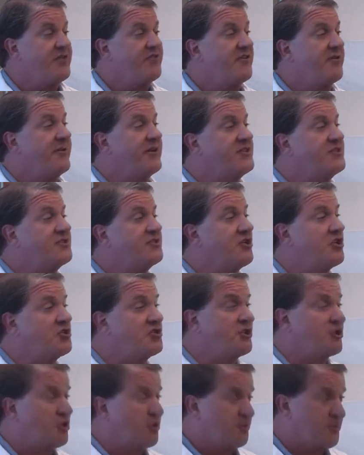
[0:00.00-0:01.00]
from a
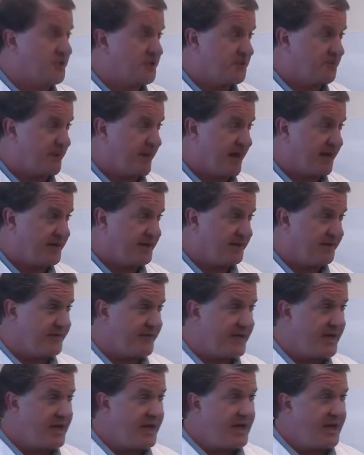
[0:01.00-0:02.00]
surgical perspective
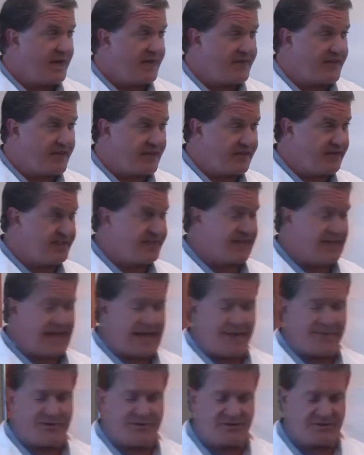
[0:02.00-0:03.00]
of getting these
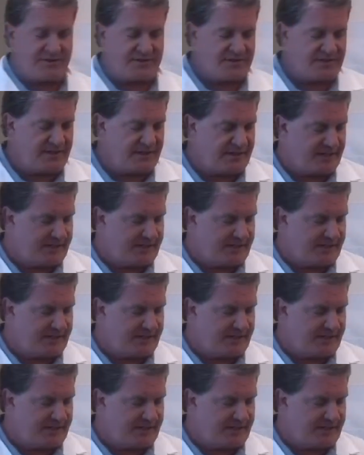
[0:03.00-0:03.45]
capsules